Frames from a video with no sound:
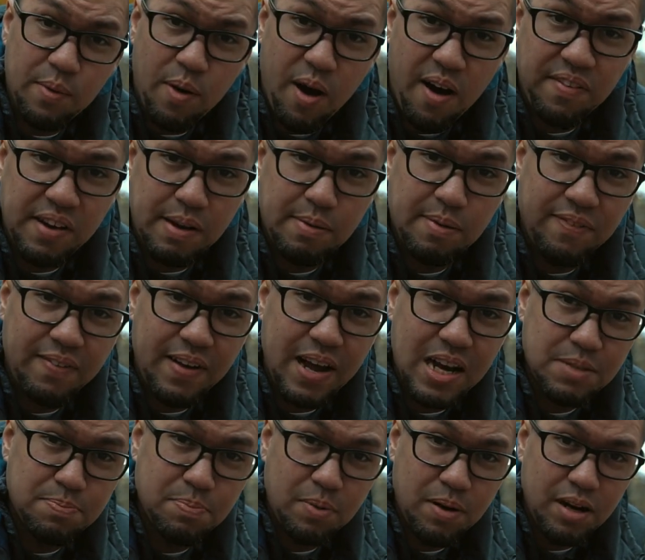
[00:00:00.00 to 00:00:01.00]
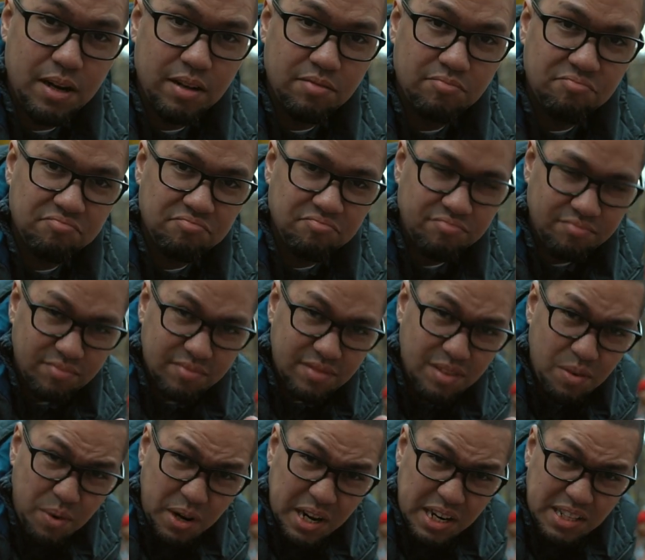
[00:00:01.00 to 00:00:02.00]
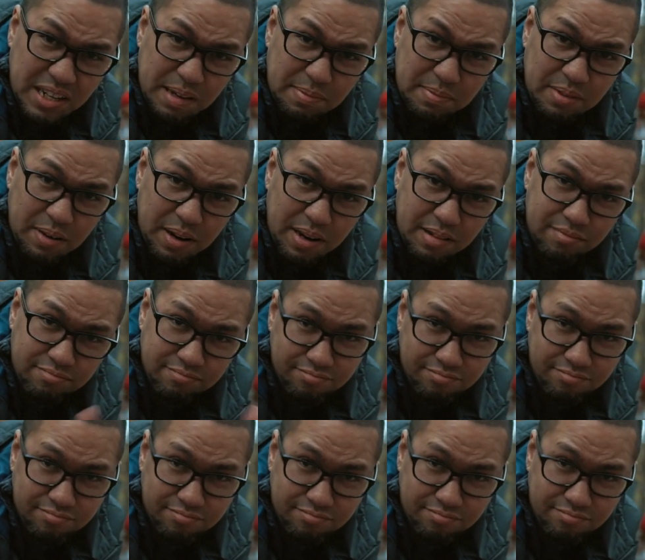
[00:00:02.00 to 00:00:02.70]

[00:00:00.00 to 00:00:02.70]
with off-camera flash but we're gonna attempt it right